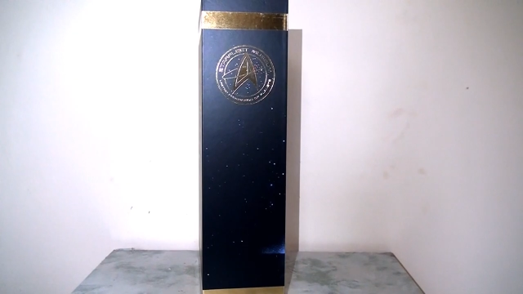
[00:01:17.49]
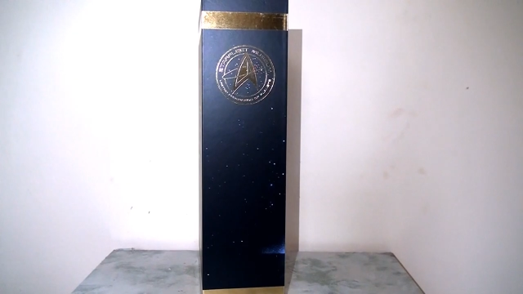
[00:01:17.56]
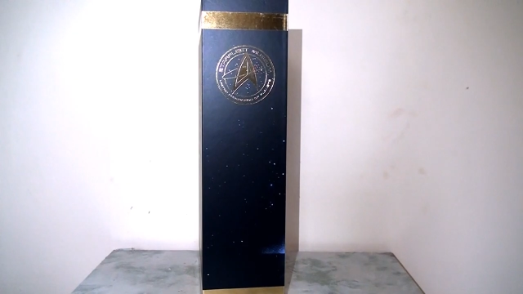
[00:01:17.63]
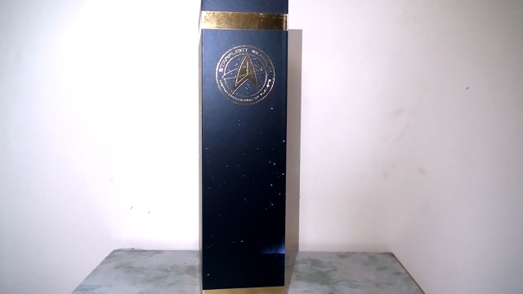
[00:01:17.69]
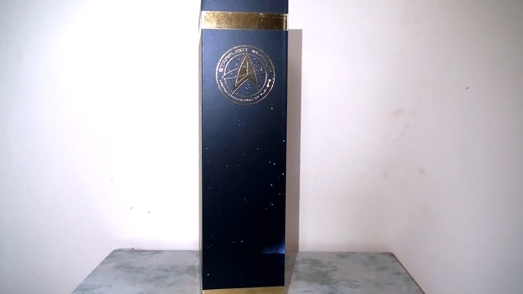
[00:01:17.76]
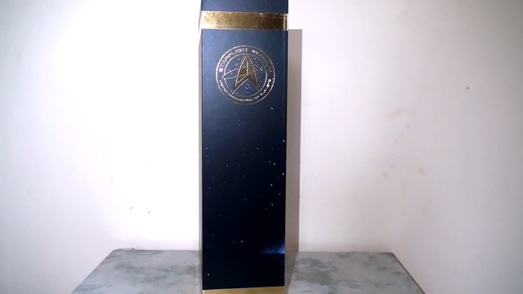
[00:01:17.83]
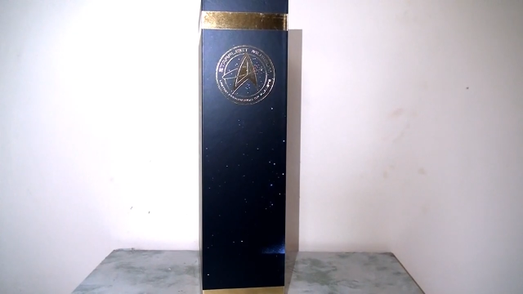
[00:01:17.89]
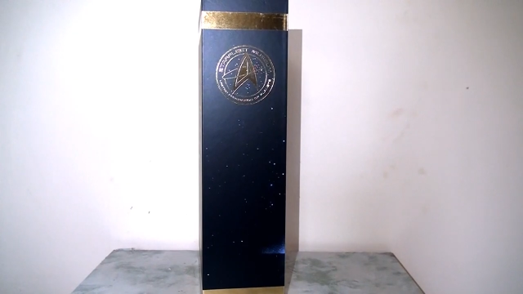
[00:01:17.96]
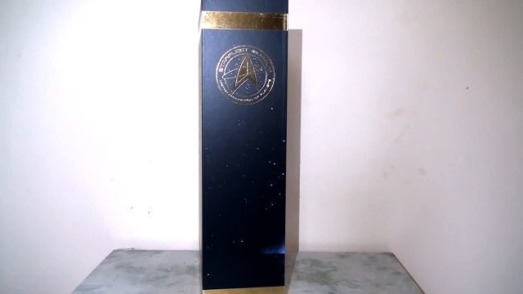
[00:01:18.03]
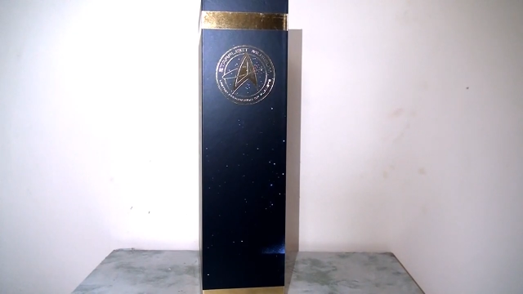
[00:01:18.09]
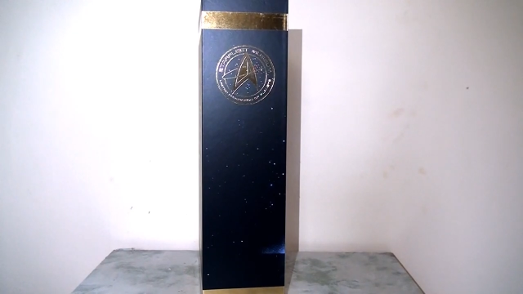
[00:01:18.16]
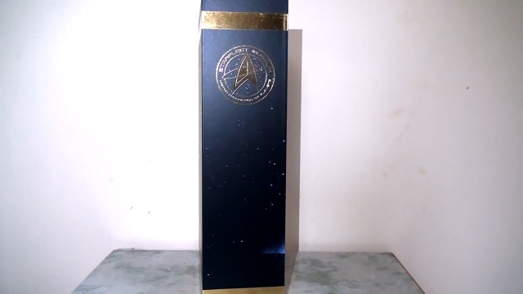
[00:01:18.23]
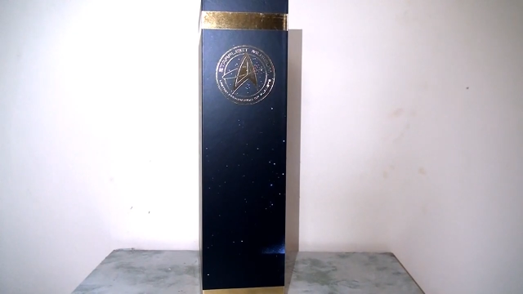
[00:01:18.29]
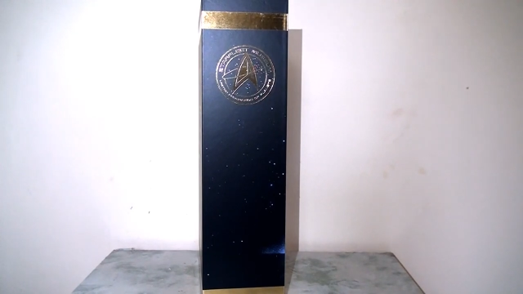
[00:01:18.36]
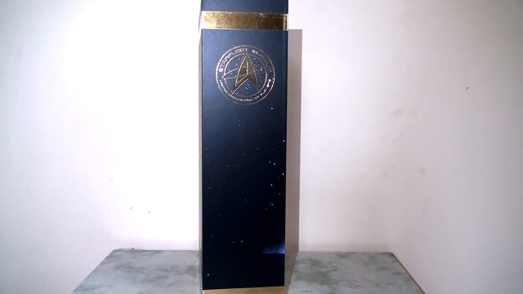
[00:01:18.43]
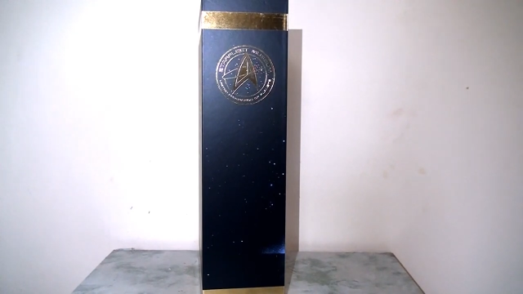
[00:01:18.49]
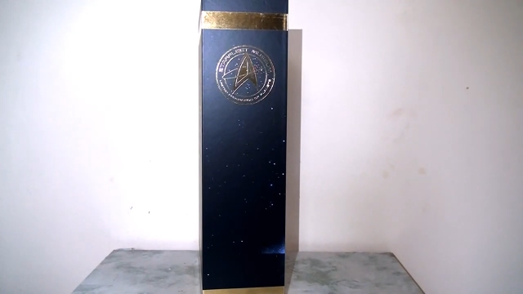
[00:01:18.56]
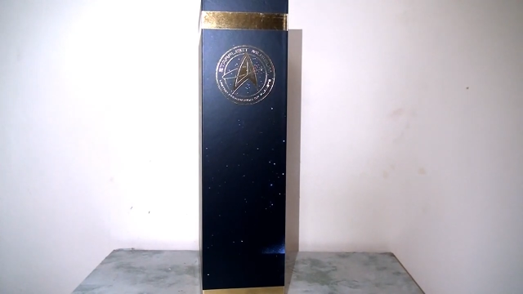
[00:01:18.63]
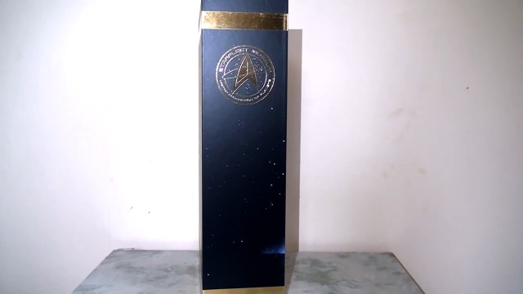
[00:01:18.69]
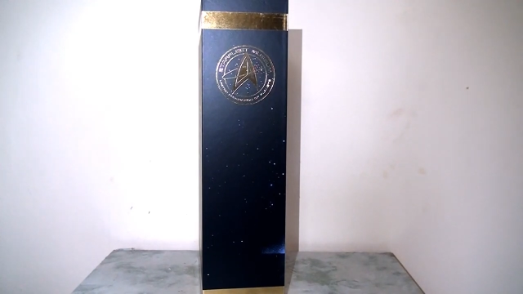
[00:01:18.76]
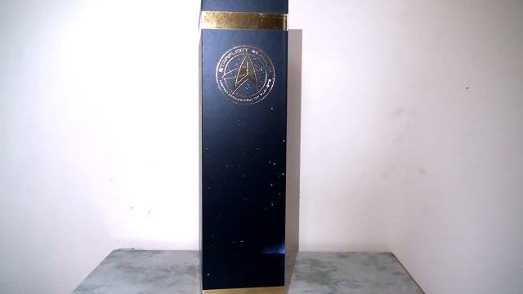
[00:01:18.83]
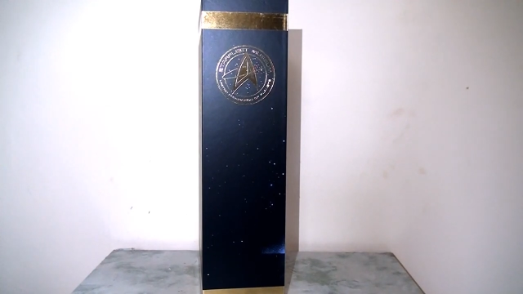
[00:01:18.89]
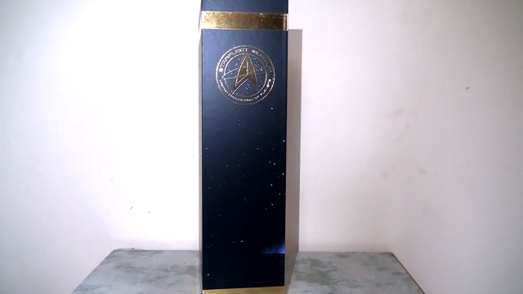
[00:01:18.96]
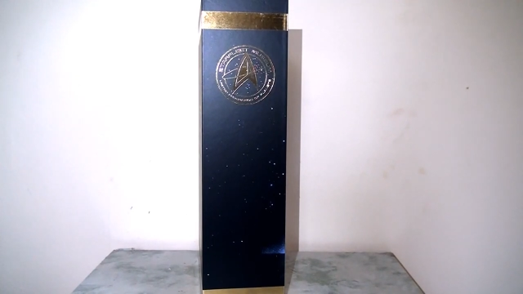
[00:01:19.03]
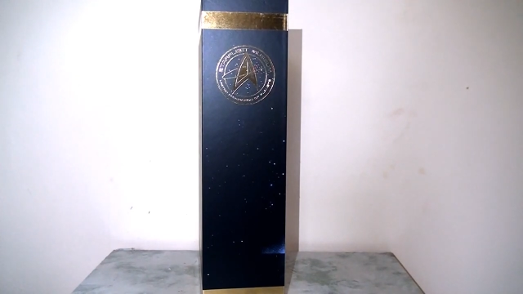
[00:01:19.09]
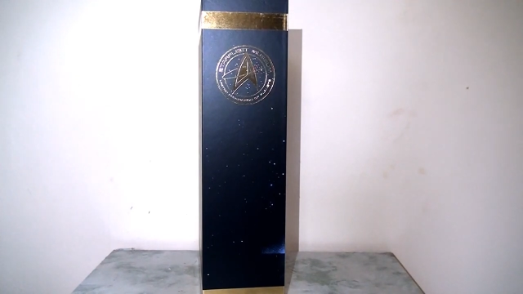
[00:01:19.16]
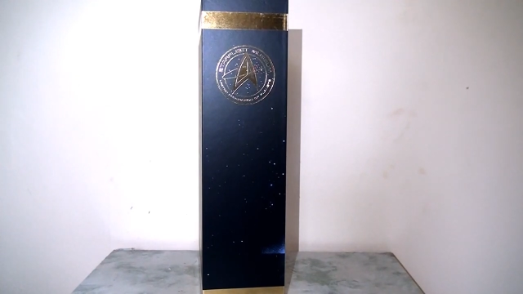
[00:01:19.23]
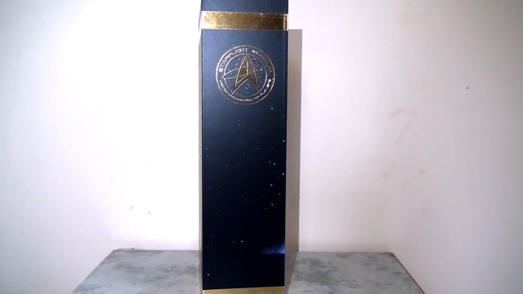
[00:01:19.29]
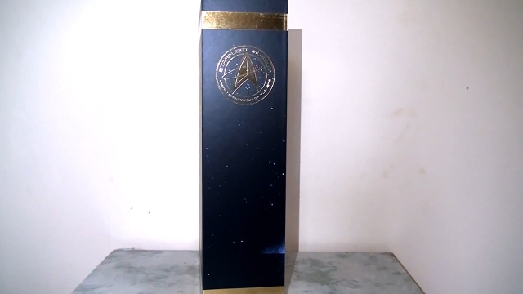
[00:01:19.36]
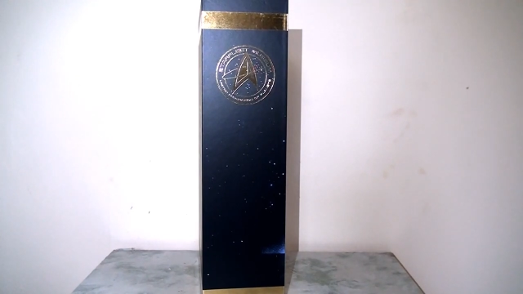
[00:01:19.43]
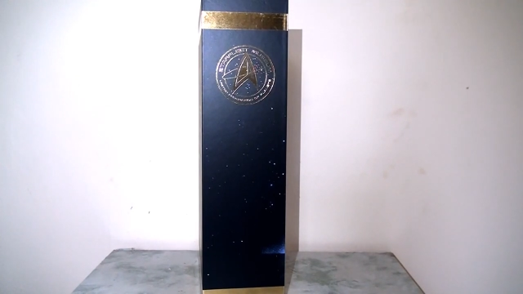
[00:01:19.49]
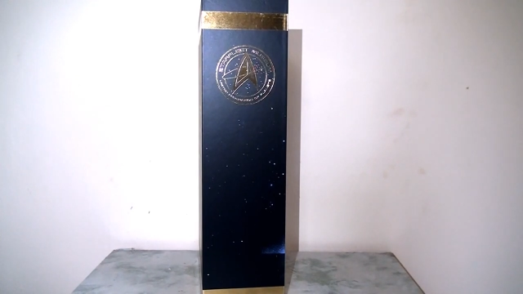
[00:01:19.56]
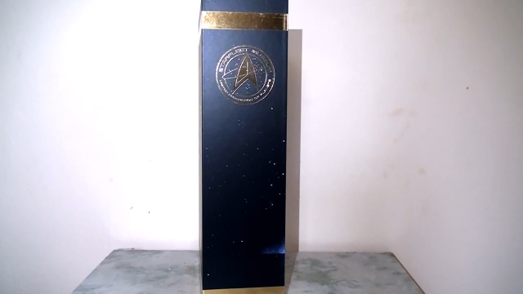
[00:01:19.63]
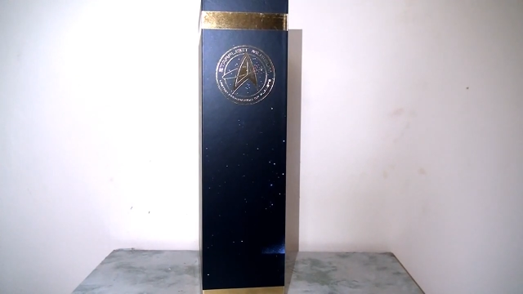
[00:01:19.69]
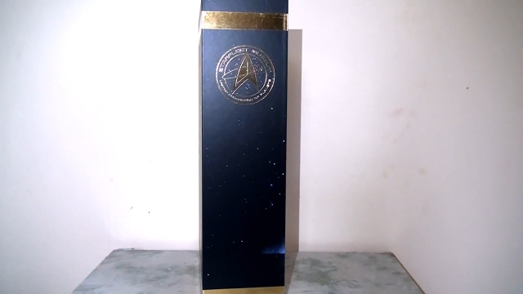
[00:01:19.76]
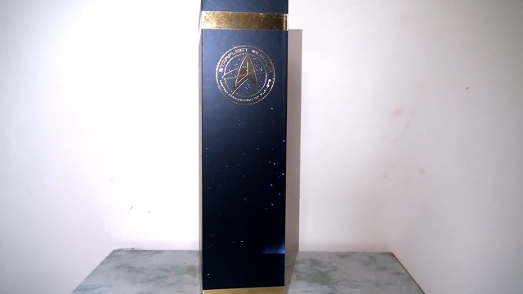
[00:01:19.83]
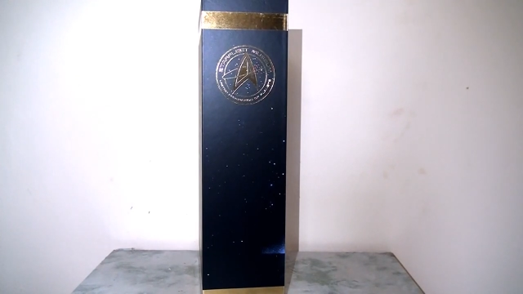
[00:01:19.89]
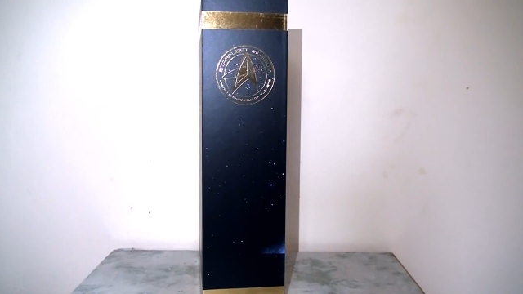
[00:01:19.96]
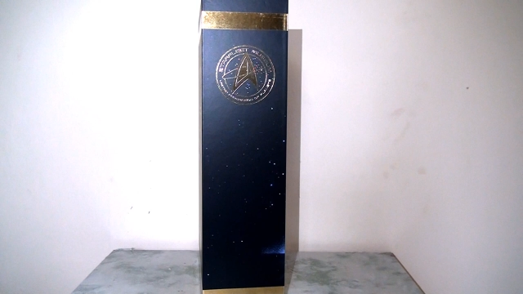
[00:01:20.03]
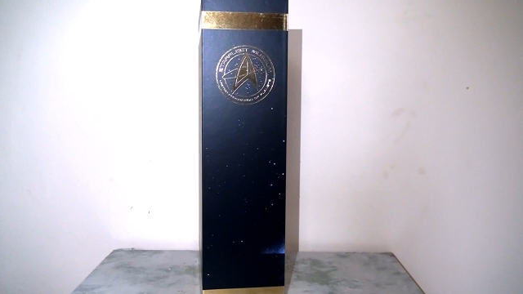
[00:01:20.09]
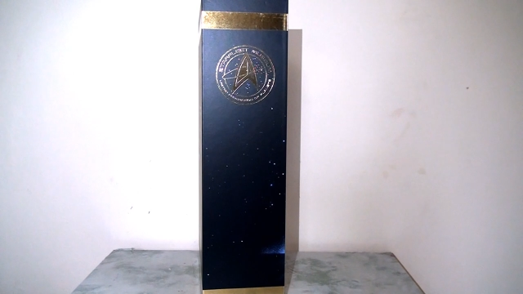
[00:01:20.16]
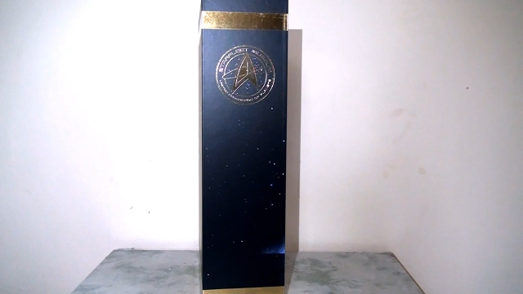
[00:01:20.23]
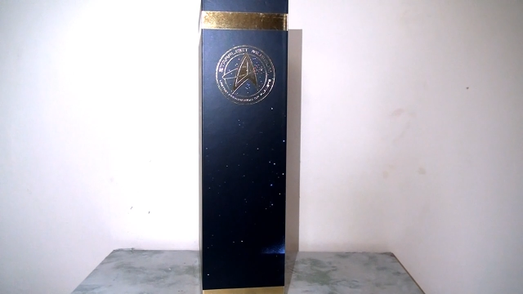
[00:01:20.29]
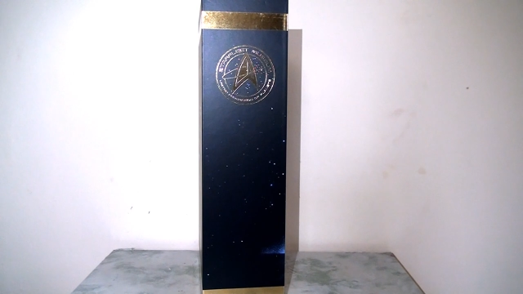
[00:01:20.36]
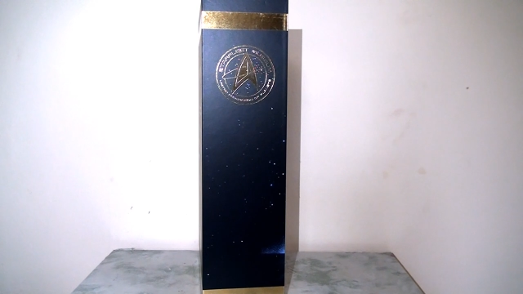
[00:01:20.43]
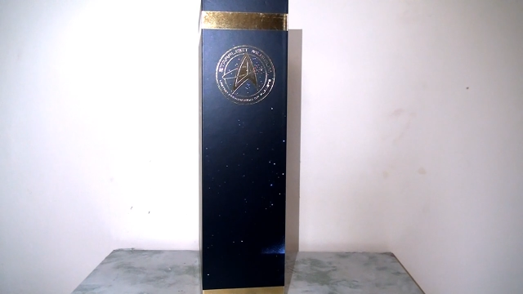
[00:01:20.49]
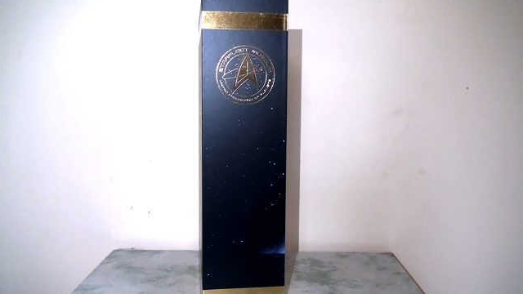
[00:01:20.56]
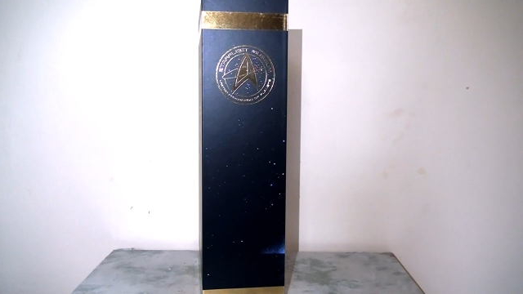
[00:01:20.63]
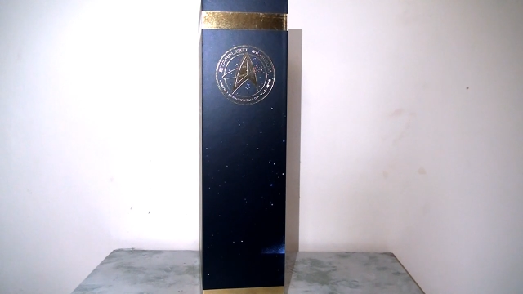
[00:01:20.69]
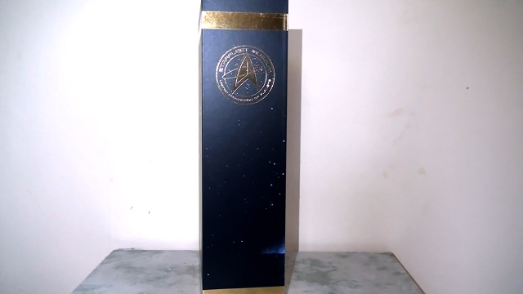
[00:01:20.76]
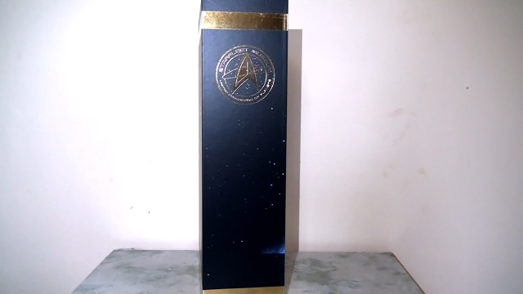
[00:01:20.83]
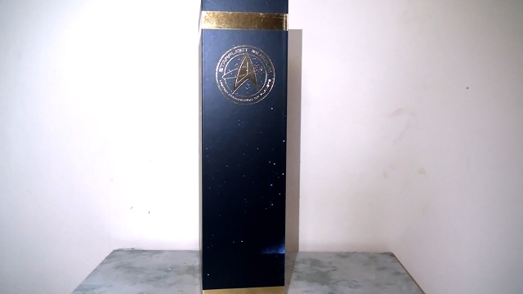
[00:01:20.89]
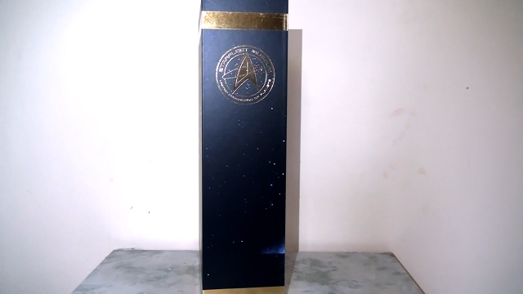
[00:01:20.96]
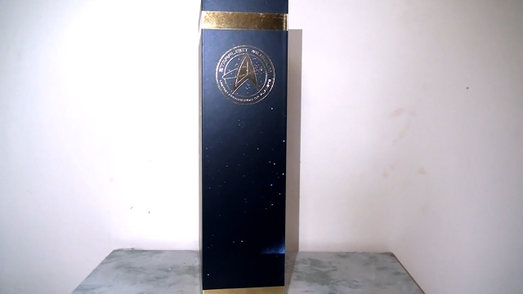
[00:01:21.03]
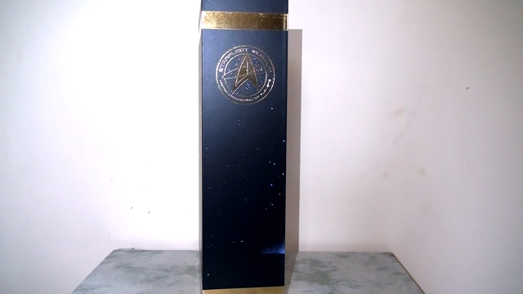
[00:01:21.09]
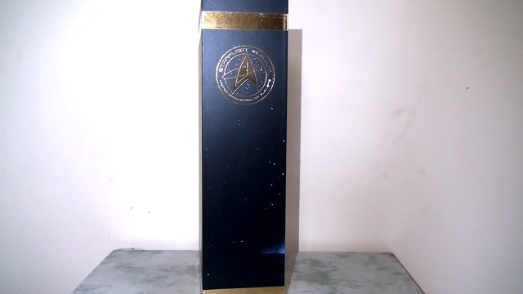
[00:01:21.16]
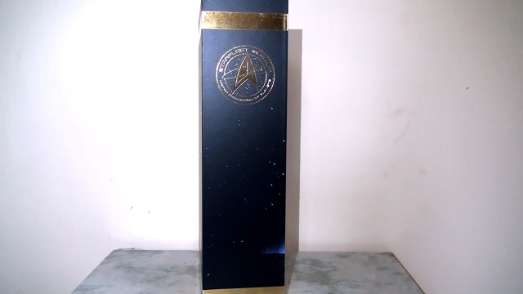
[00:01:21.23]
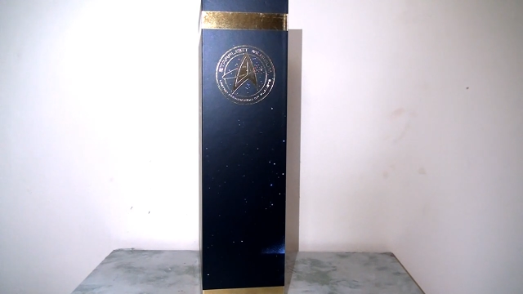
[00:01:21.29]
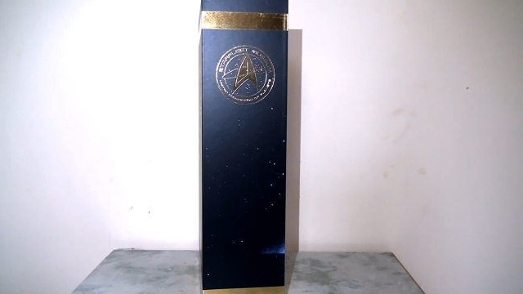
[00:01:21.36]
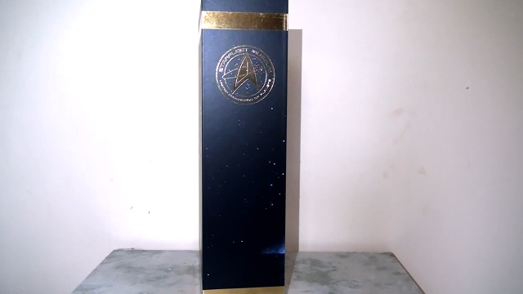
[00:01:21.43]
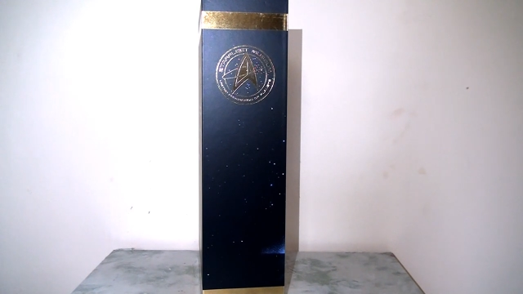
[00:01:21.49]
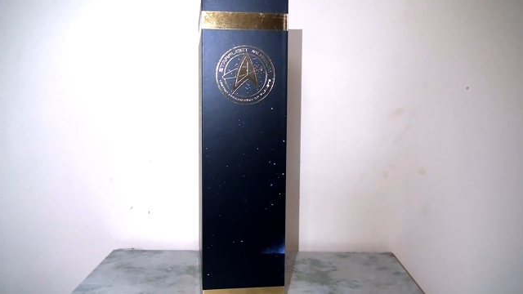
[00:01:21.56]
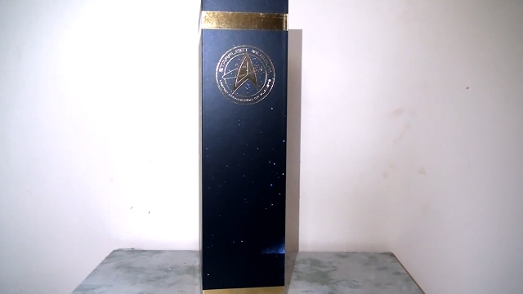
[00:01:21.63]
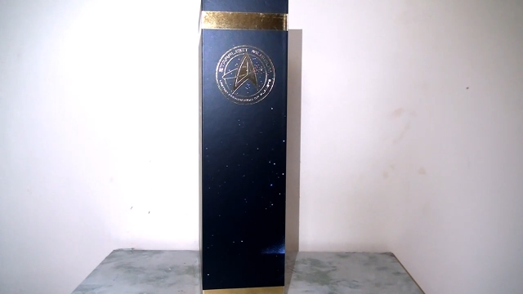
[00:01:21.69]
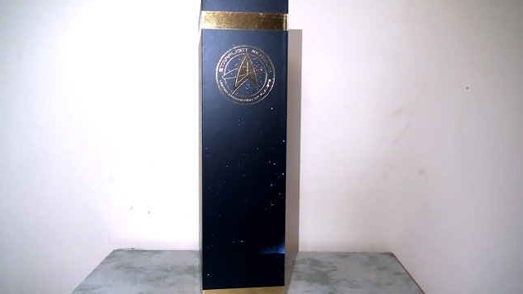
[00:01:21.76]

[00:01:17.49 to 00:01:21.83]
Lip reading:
Nobody's mouth can be seen.